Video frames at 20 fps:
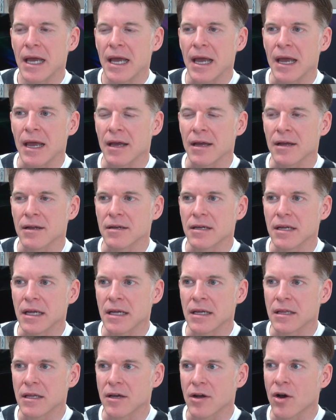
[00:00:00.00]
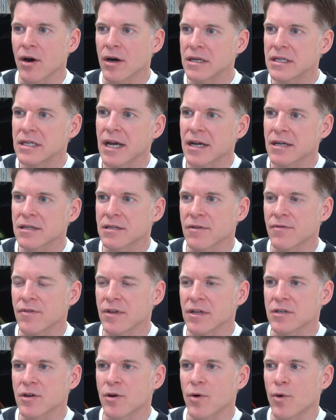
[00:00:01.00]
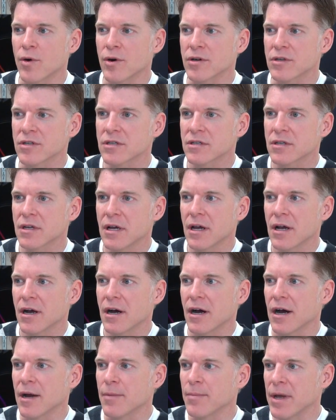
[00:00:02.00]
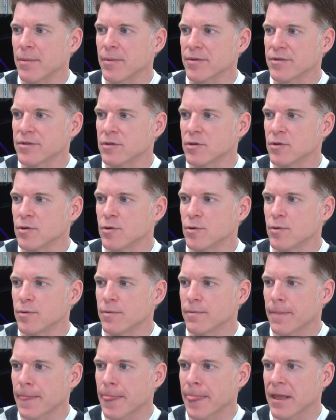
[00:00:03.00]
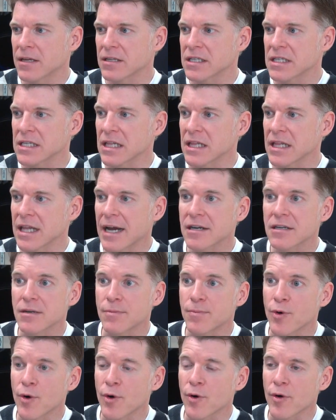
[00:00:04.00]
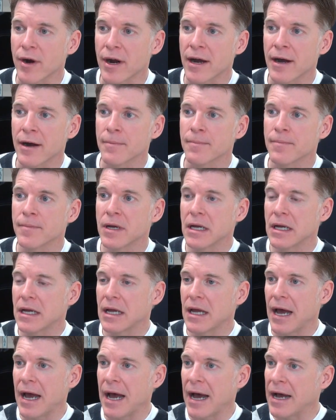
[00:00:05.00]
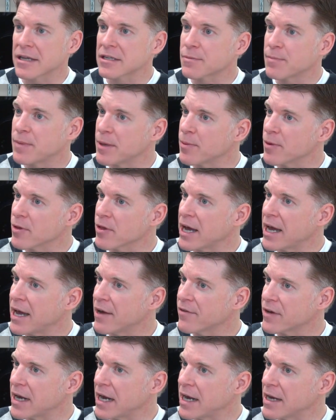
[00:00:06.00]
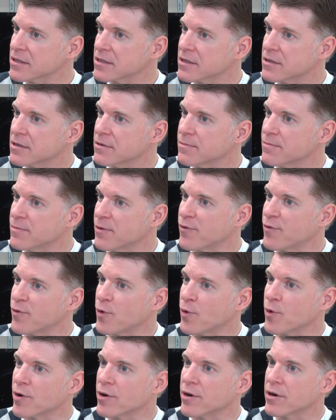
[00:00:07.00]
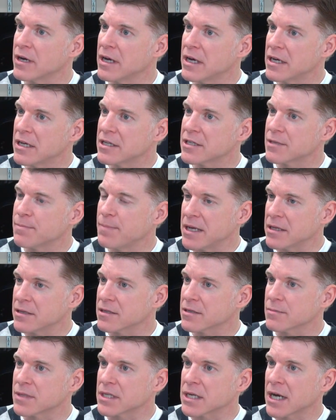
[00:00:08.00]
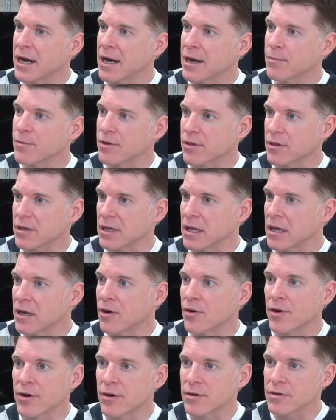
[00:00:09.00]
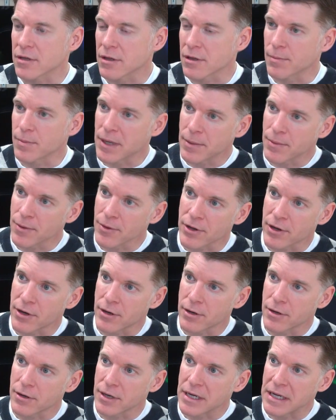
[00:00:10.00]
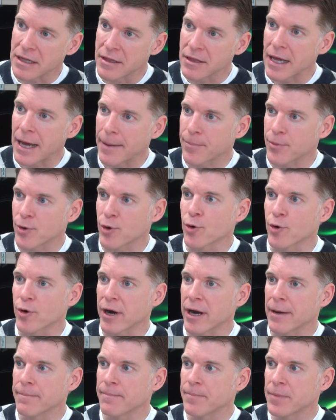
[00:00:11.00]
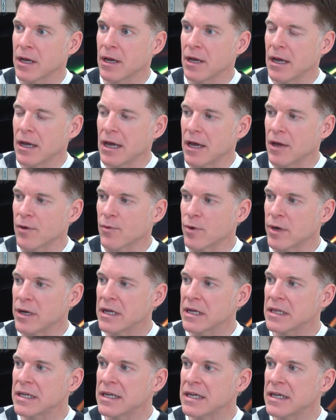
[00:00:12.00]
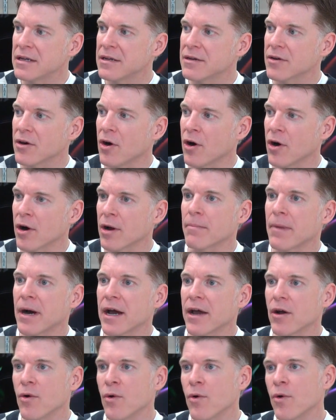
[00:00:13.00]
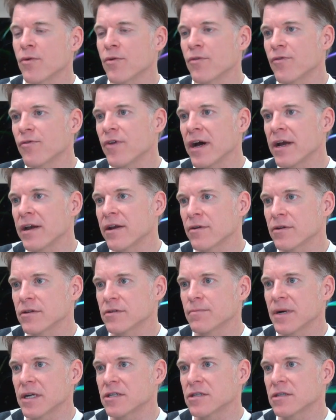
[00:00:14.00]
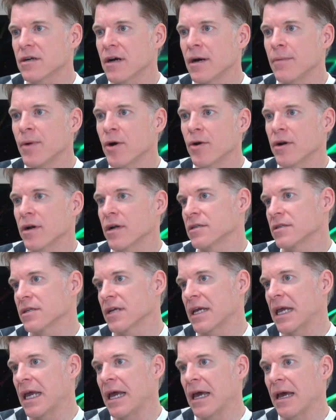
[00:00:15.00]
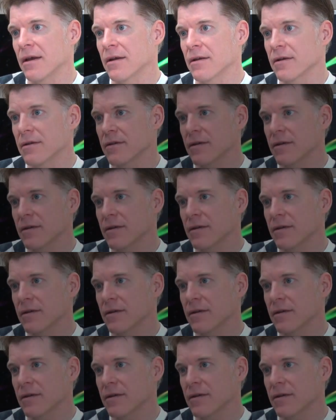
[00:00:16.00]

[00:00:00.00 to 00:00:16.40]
And in the context of this course, I'm able to select a program, ask people I haven't asked before, spend some time with the learners or the people that are in that program, and really, on my own, find out as much about it as I can.